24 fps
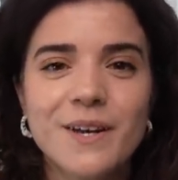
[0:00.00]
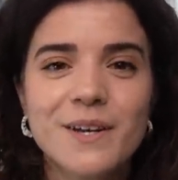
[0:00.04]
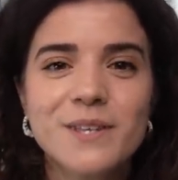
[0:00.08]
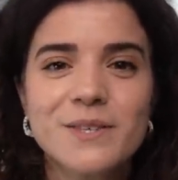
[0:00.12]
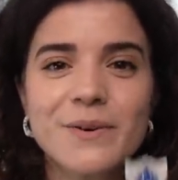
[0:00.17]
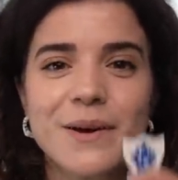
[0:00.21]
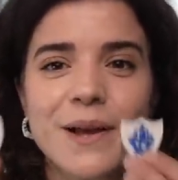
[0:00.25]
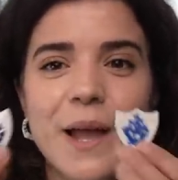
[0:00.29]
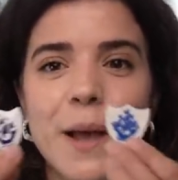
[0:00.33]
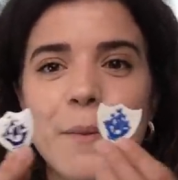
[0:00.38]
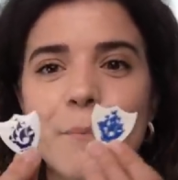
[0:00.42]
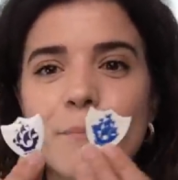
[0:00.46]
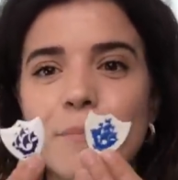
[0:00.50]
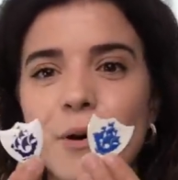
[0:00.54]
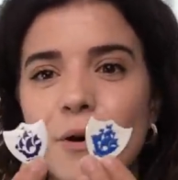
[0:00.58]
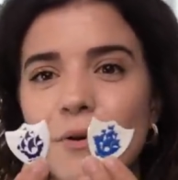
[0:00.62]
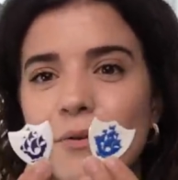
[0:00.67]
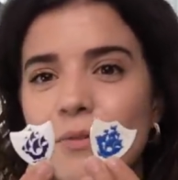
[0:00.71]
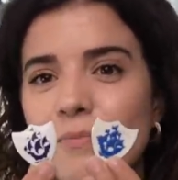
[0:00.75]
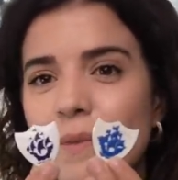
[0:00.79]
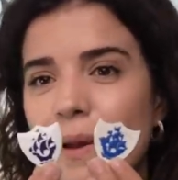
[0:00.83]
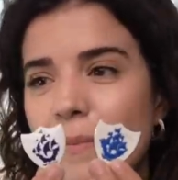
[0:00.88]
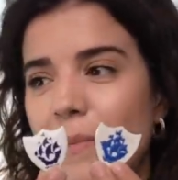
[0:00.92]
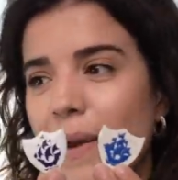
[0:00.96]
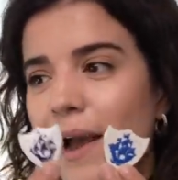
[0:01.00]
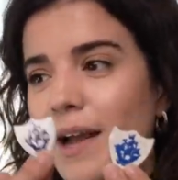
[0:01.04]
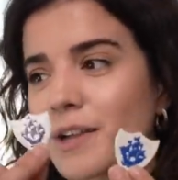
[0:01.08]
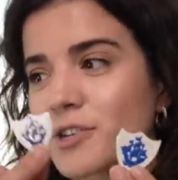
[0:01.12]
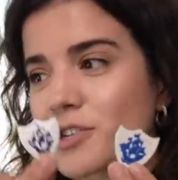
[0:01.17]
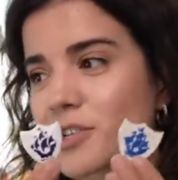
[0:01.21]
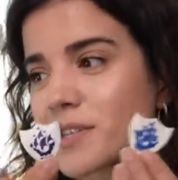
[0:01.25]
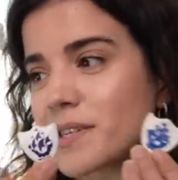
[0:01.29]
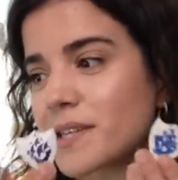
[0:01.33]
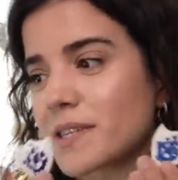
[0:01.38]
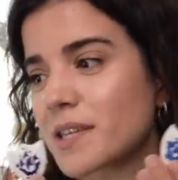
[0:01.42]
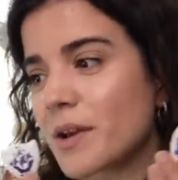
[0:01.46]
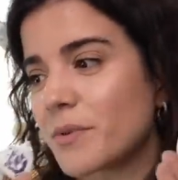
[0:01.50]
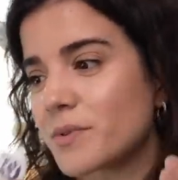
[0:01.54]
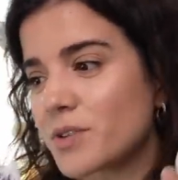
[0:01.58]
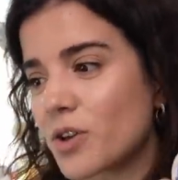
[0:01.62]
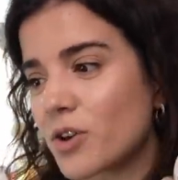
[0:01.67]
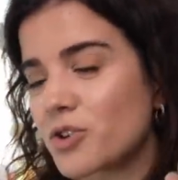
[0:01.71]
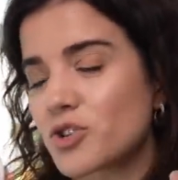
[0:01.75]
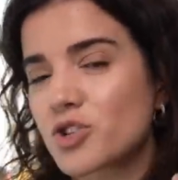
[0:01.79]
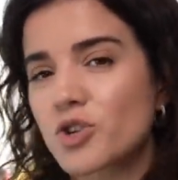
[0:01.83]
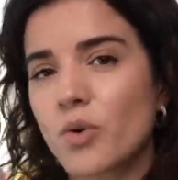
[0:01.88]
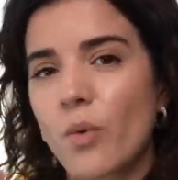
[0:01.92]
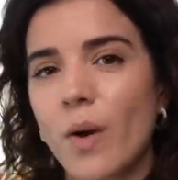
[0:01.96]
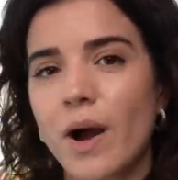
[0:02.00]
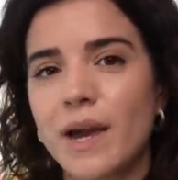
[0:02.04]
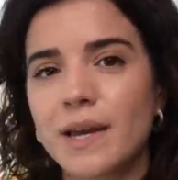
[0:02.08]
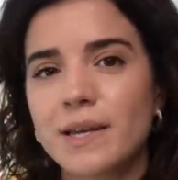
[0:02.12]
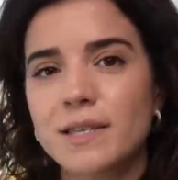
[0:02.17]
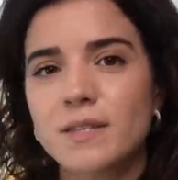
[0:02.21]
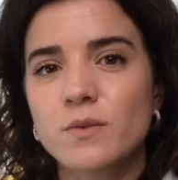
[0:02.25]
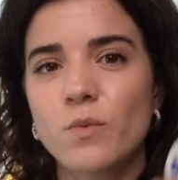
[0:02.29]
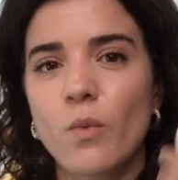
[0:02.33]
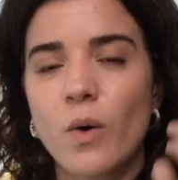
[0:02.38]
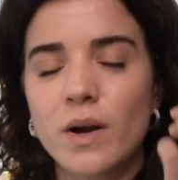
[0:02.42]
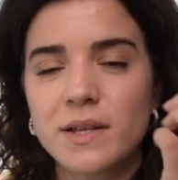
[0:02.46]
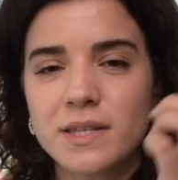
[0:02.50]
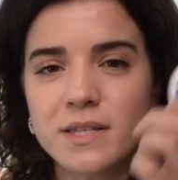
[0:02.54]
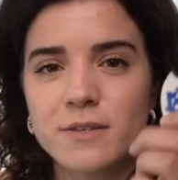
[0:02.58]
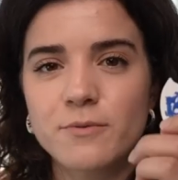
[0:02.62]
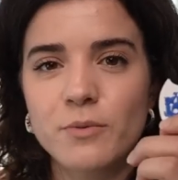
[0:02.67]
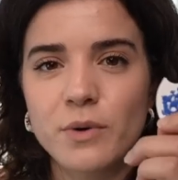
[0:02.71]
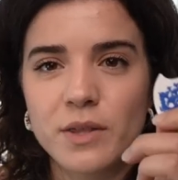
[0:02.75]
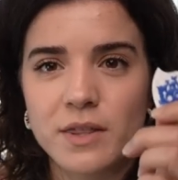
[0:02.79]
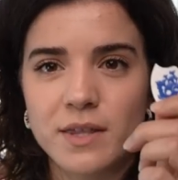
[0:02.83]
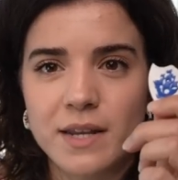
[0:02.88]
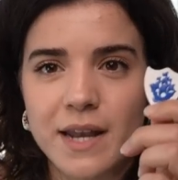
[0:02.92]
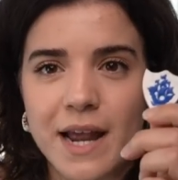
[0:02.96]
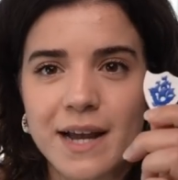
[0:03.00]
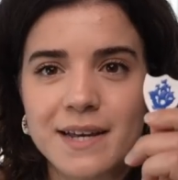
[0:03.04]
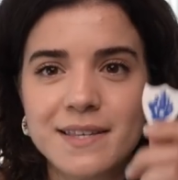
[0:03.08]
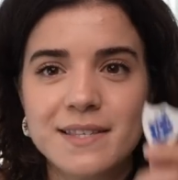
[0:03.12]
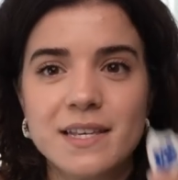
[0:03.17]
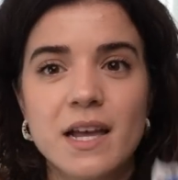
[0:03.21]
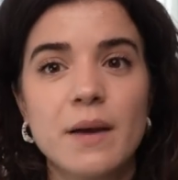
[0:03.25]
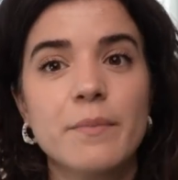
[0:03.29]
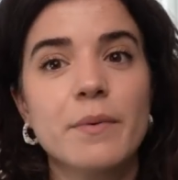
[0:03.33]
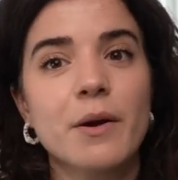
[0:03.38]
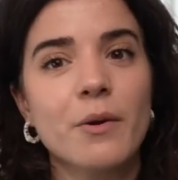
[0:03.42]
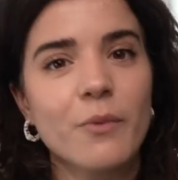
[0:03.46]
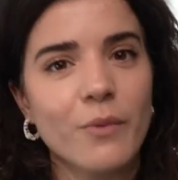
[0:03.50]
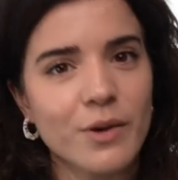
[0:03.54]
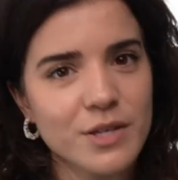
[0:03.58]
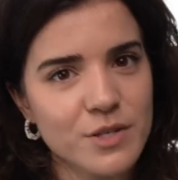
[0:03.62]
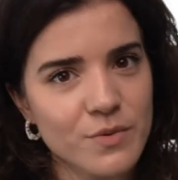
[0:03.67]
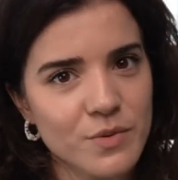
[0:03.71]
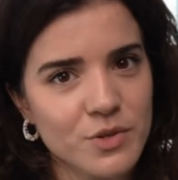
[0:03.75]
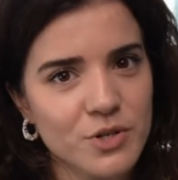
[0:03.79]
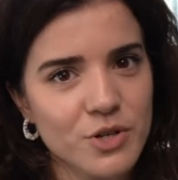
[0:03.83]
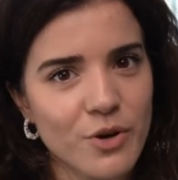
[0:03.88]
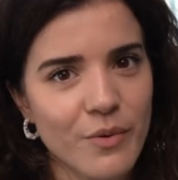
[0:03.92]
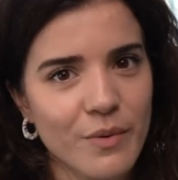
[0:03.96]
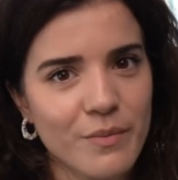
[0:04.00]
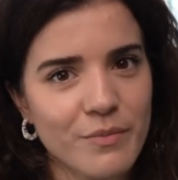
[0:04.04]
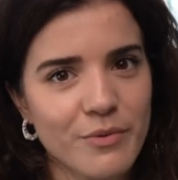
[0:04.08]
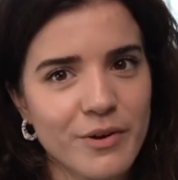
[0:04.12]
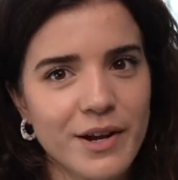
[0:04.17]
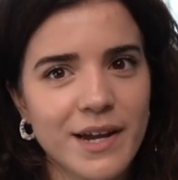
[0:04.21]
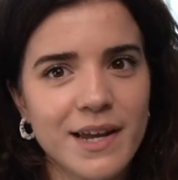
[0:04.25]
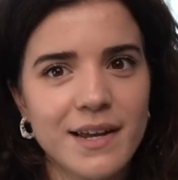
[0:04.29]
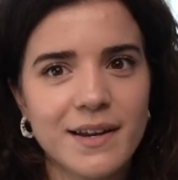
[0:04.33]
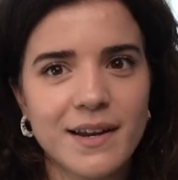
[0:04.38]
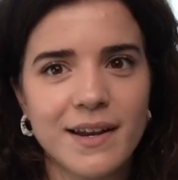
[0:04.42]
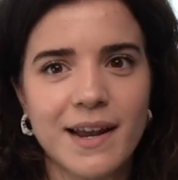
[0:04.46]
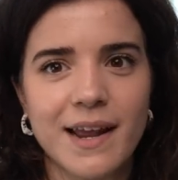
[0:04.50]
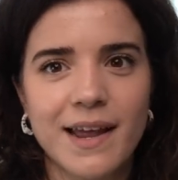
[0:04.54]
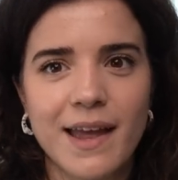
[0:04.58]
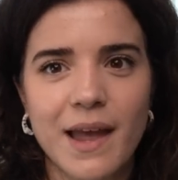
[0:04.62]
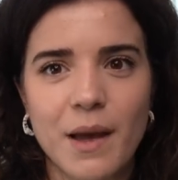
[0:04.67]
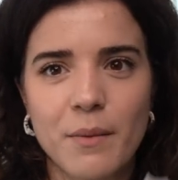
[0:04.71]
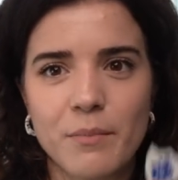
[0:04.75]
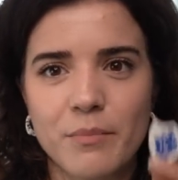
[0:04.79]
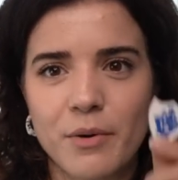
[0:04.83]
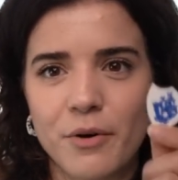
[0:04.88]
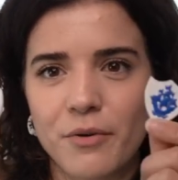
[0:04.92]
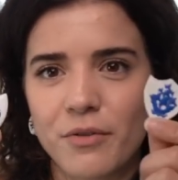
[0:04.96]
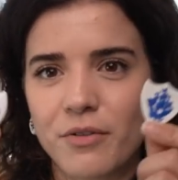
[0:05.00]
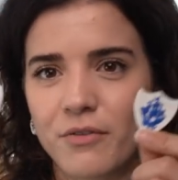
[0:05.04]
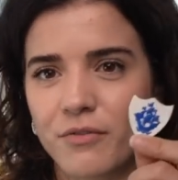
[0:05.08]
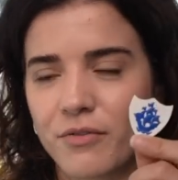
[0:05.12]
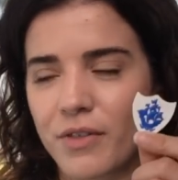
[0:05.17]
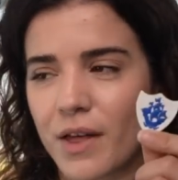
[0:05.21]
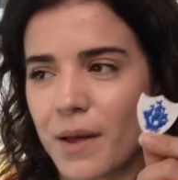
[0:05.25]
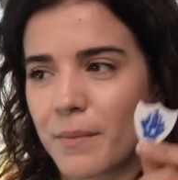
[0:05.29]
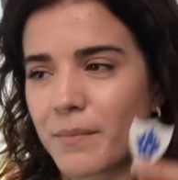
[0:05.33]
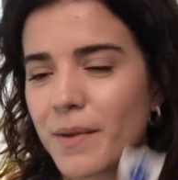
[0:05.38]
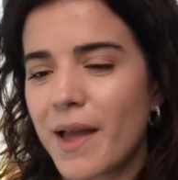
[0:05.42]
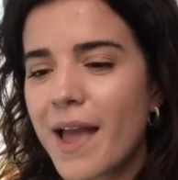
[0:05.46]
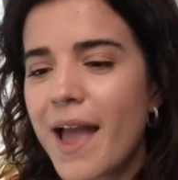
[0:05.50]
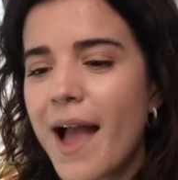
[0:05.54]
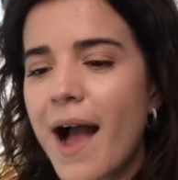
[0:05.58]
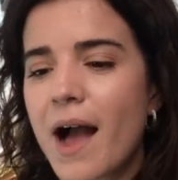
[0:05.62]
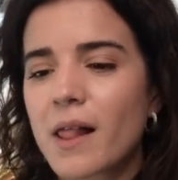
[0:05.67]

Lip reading: So I kept both my badges because I was on twice, once with The Next Step and once with Joe and Britt, and I kept both of them.